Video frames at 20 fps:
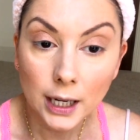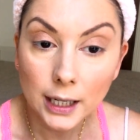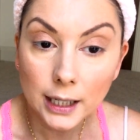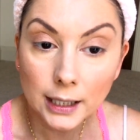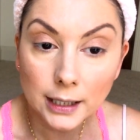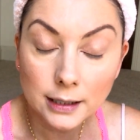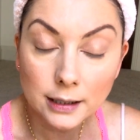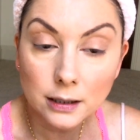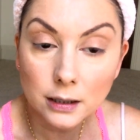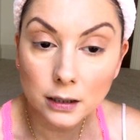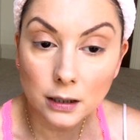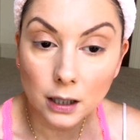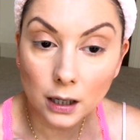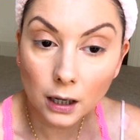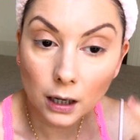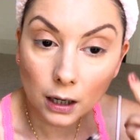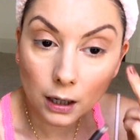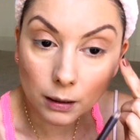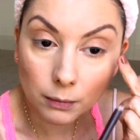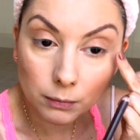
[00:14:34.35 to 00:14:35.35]
It's
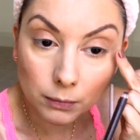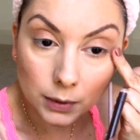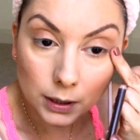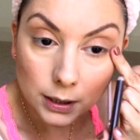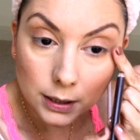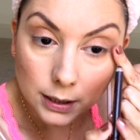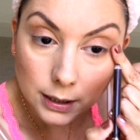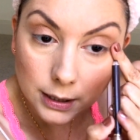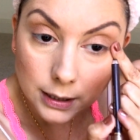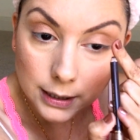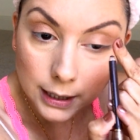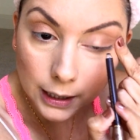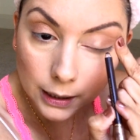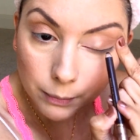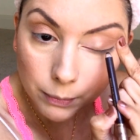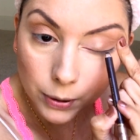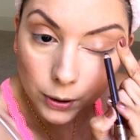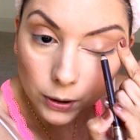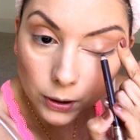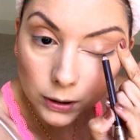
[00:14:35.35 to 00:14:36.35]
gonna
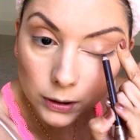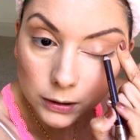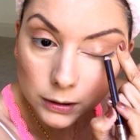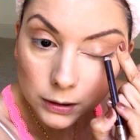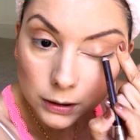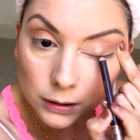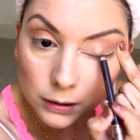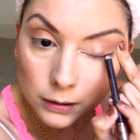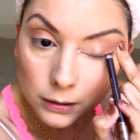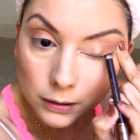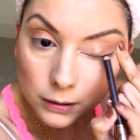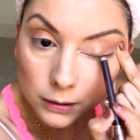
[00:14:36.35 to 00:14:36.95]
stay put.